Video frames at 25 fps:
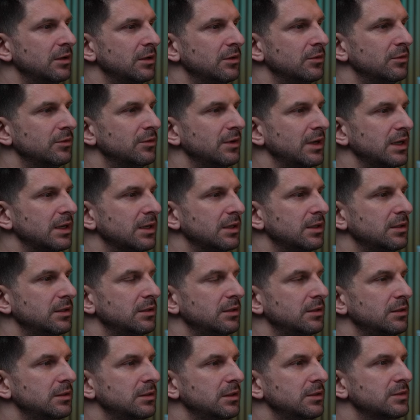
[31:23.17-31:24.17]
upwards,
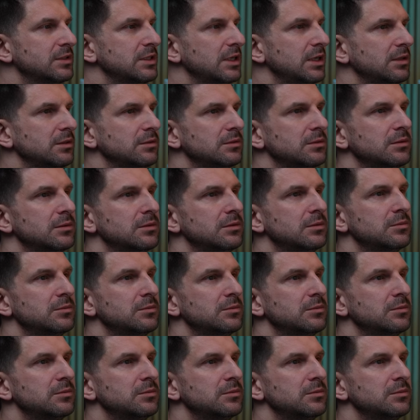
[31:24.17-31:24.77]
and that's it.